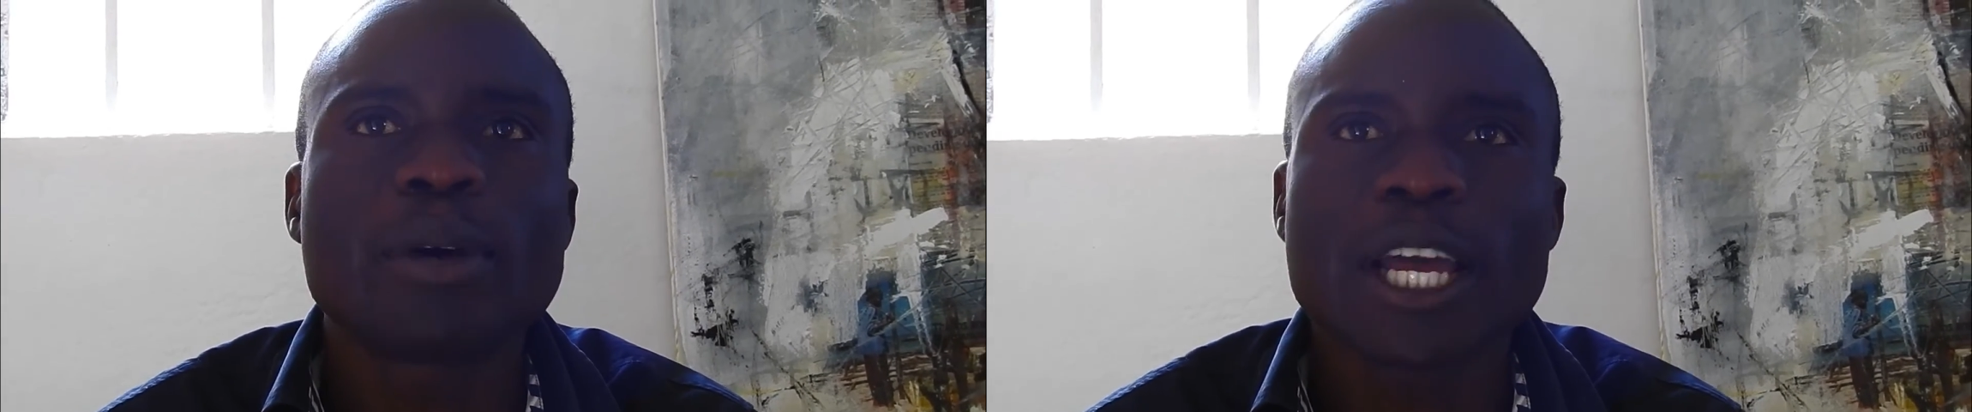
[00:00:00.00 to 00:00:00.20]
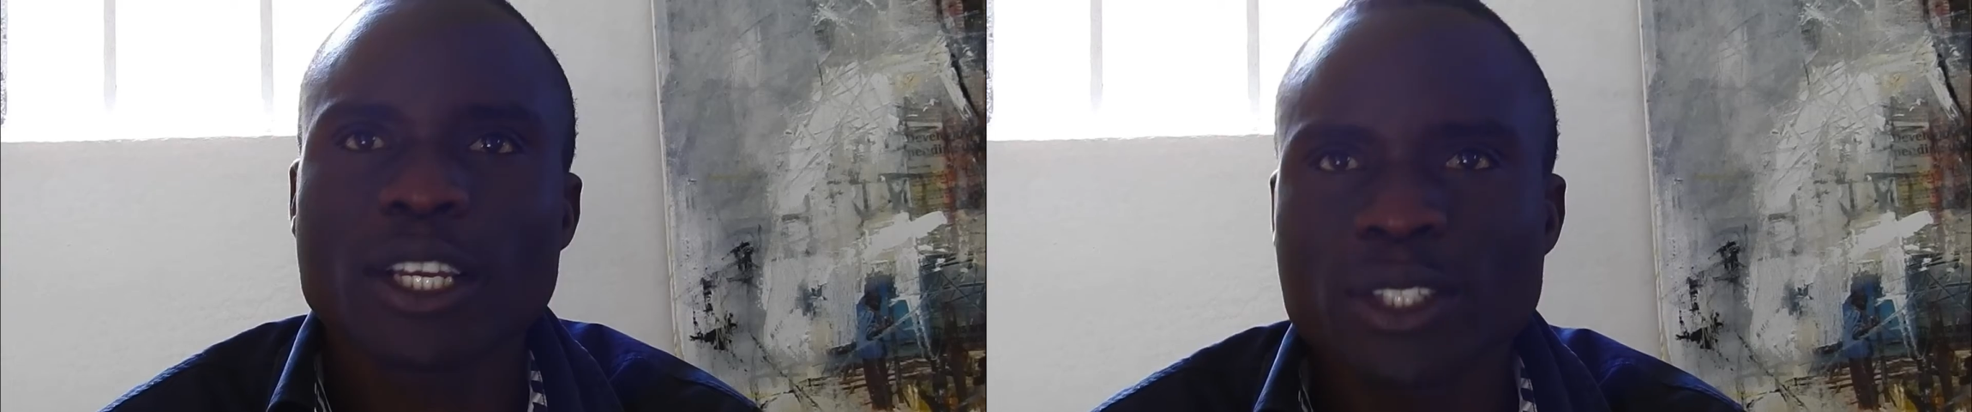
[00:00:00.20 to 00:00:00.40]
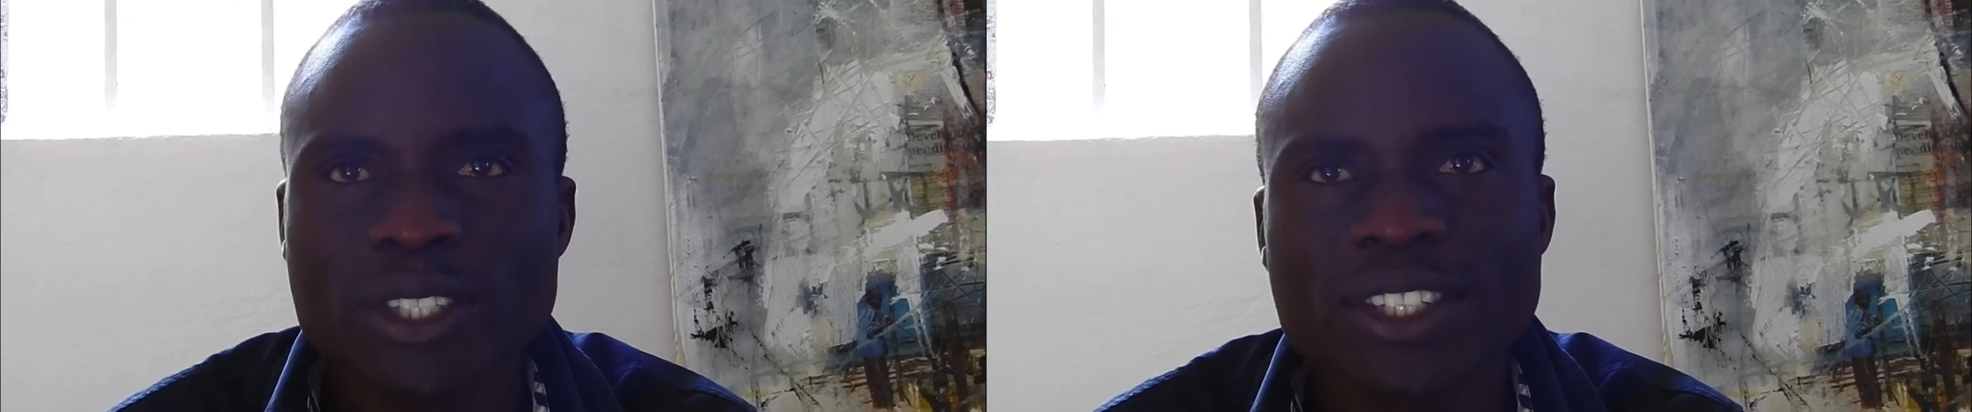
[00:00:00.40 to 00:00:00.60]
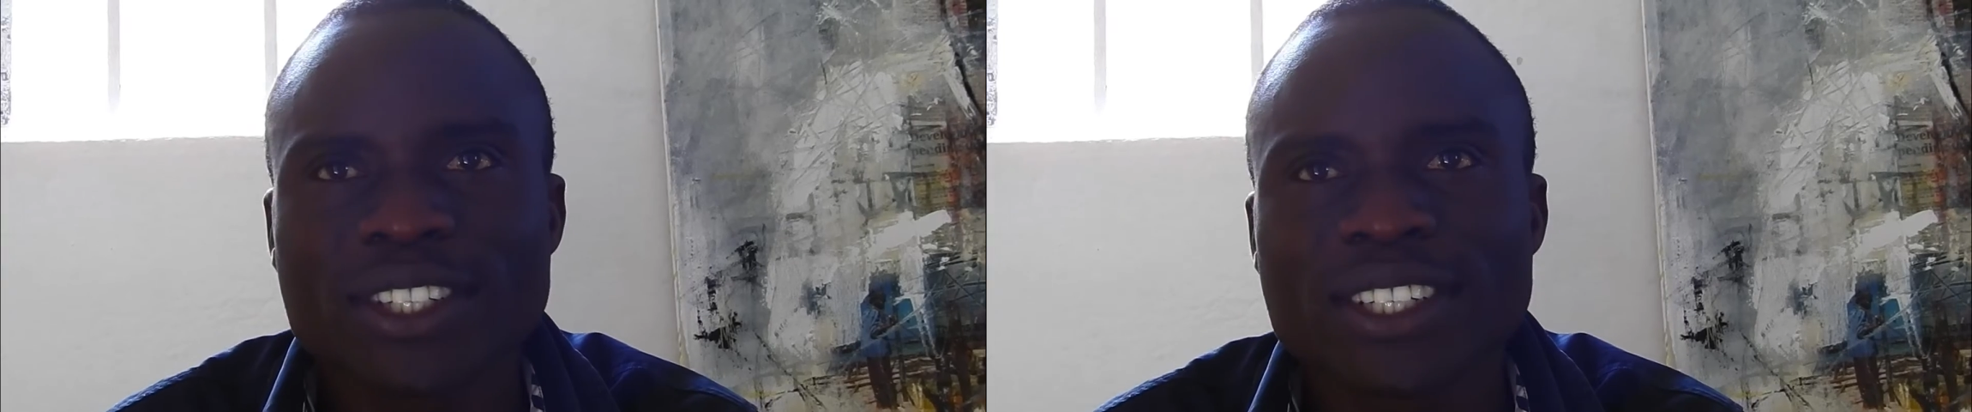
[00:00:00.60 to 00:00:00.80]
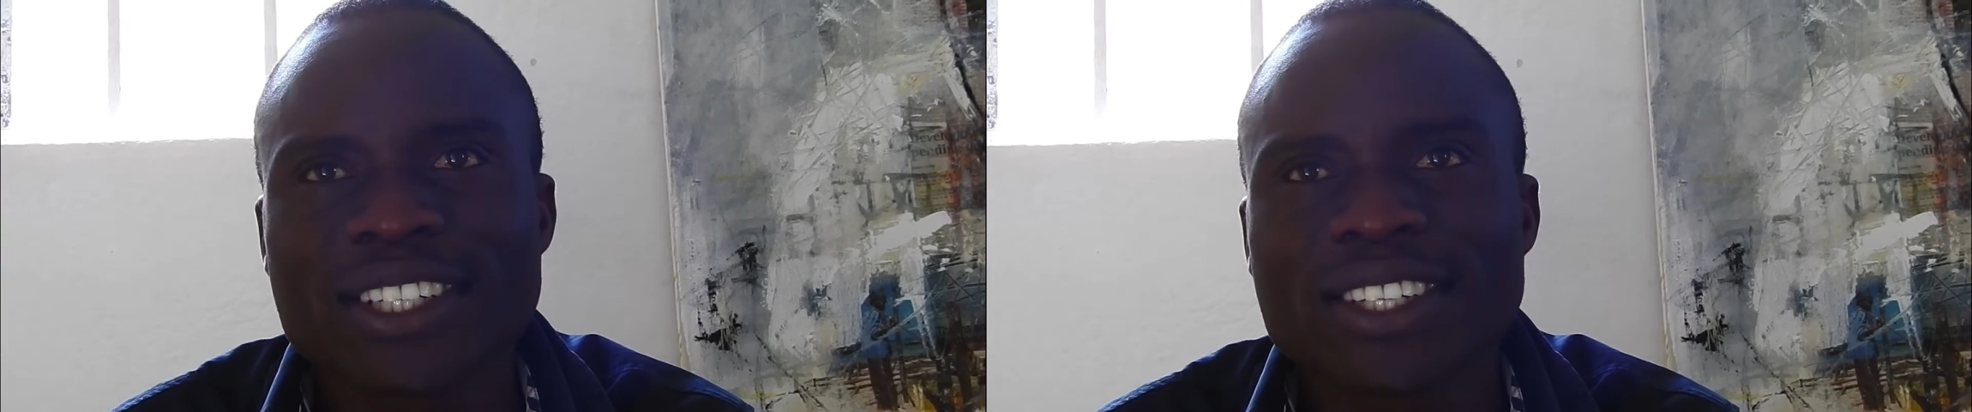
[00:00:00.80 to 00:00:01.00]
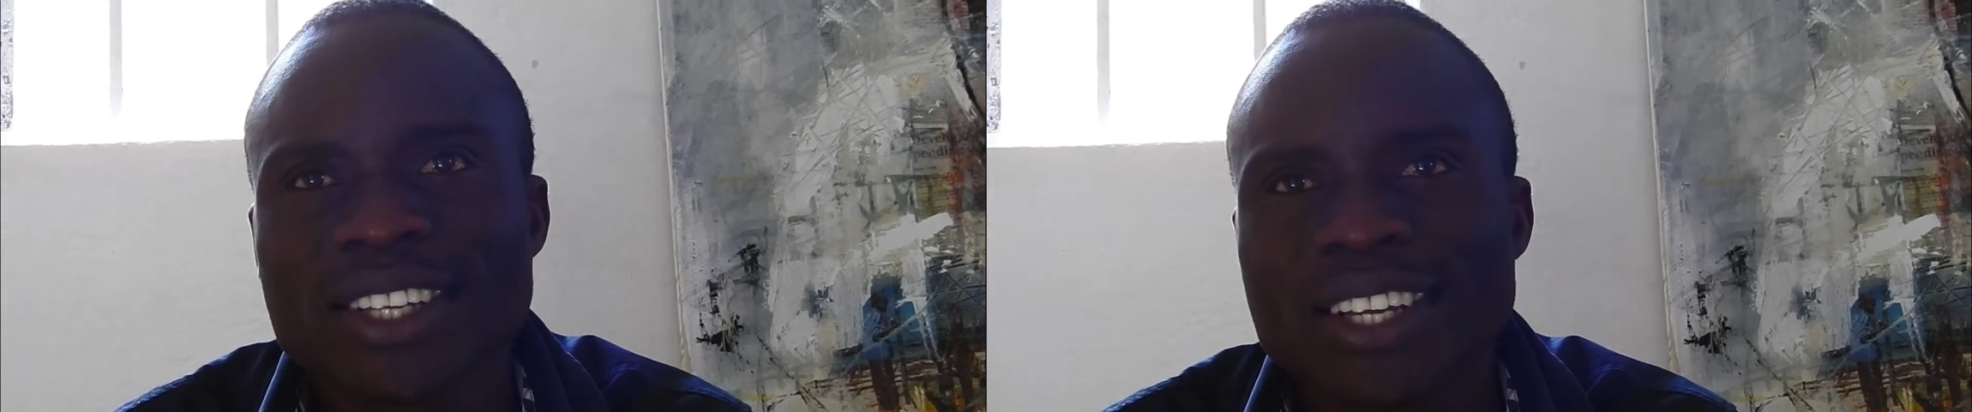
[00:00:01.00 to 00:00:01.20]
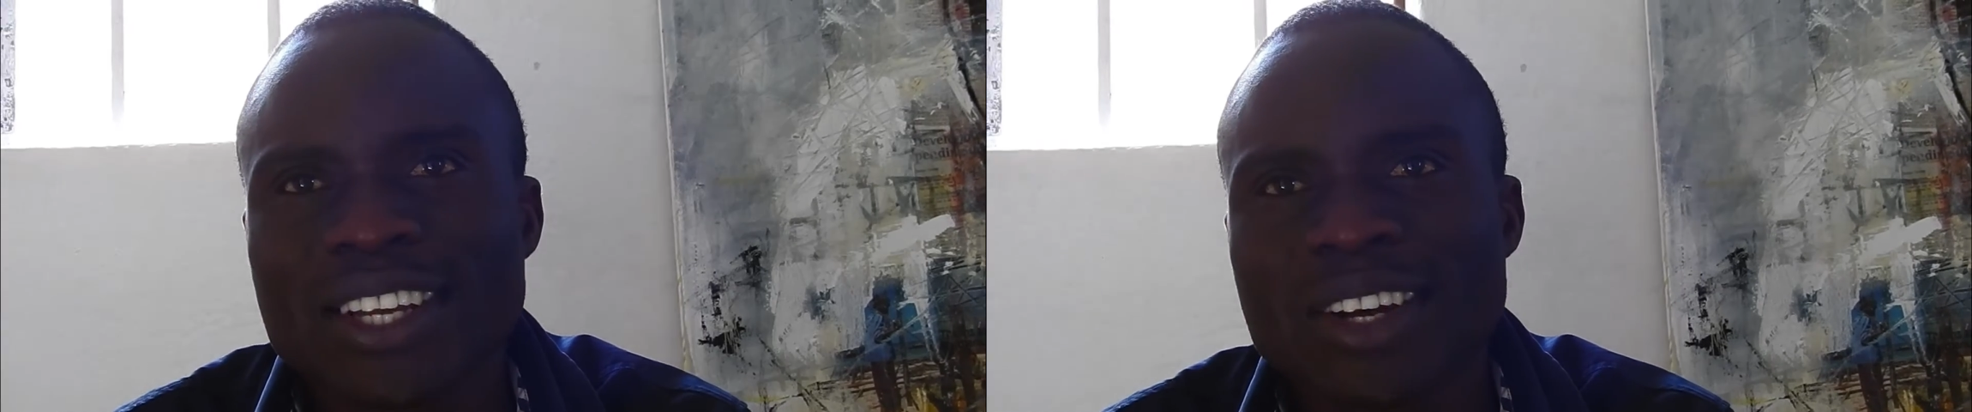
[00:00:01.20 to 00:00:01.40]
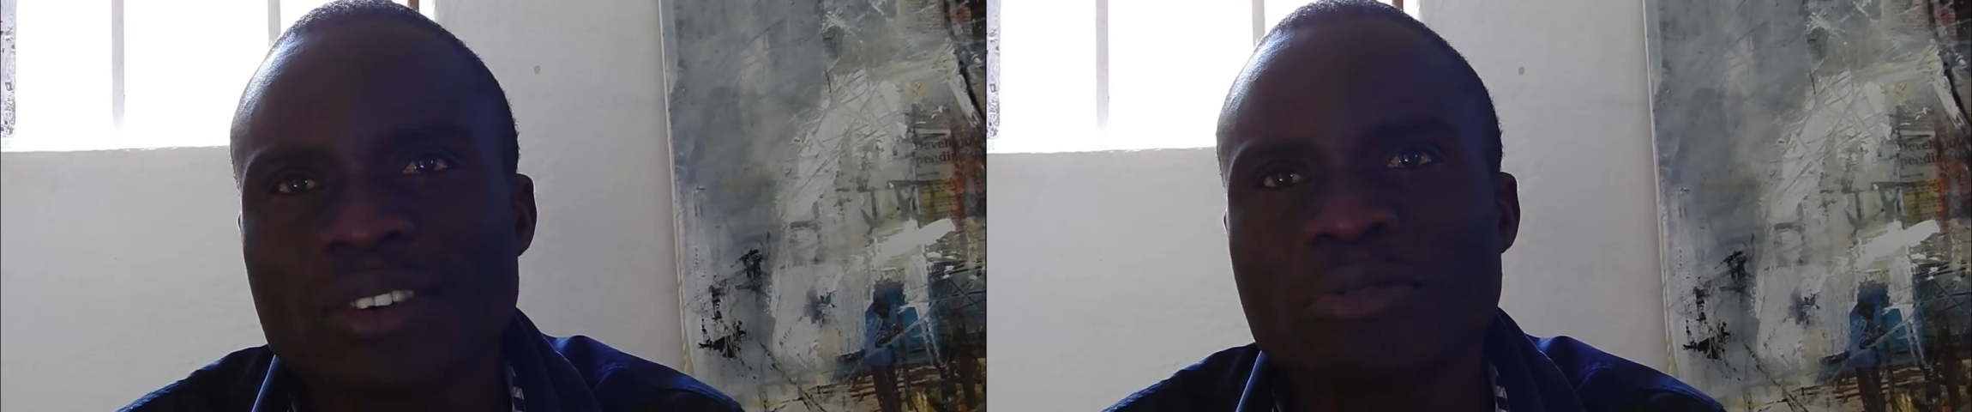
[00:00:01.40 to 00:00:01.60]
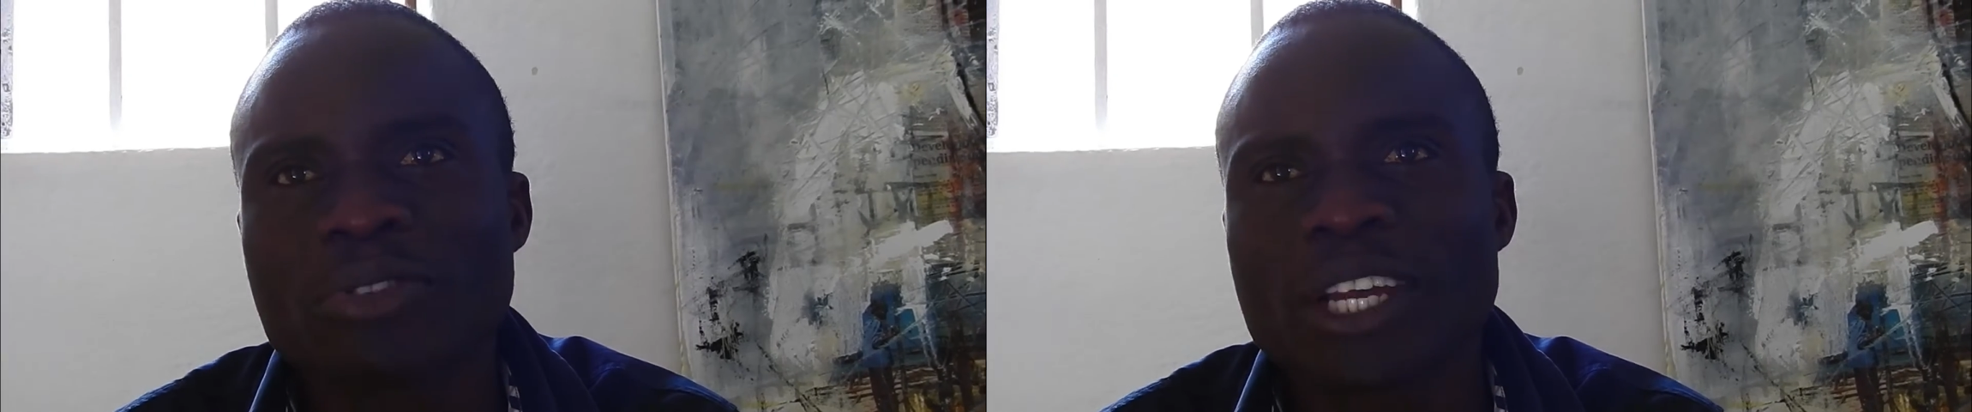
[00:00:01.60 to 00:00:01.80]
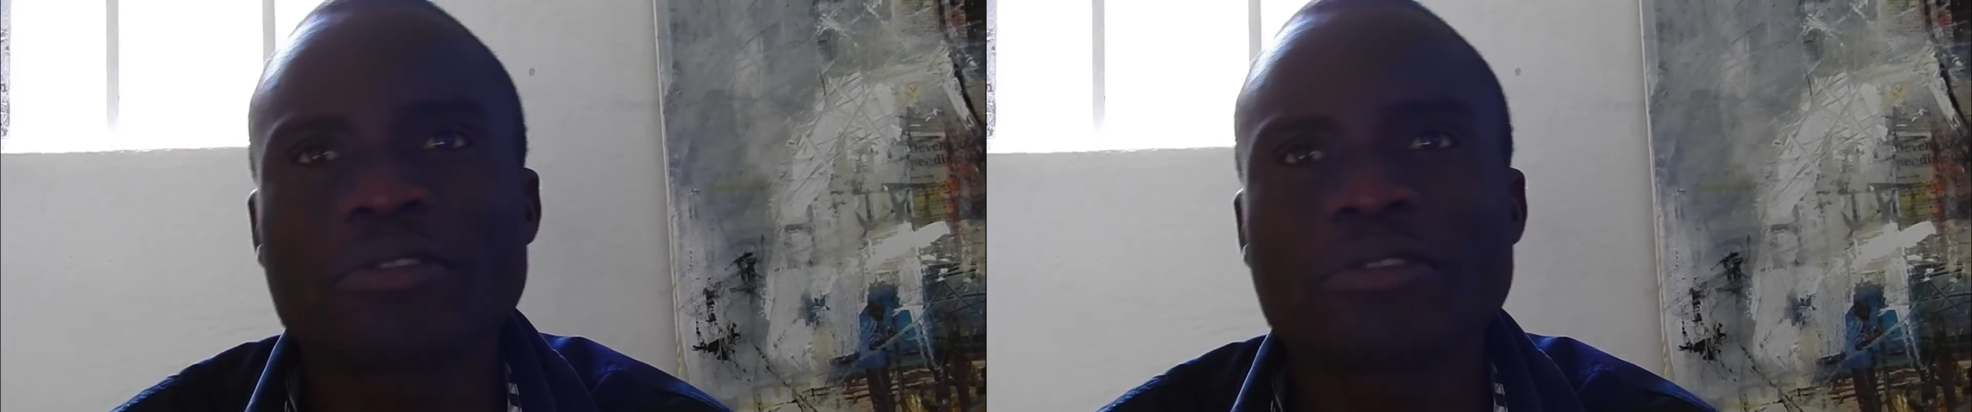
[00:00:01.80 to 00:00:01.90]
base of